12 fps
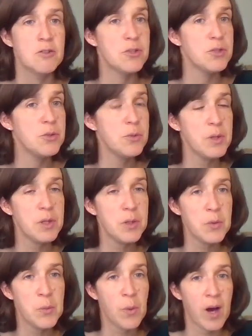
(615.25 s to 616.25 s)
Do
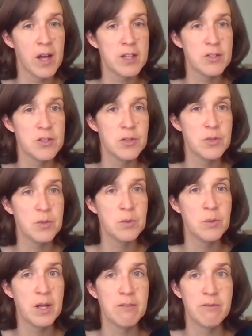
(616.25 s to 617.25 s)
you want
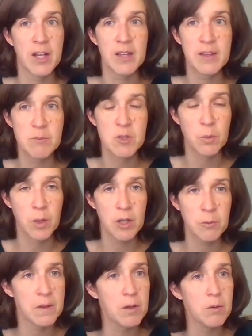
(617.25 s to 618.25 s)
to invite them to
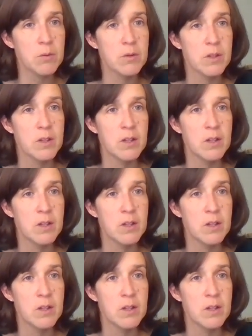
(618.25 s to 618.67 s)
work with you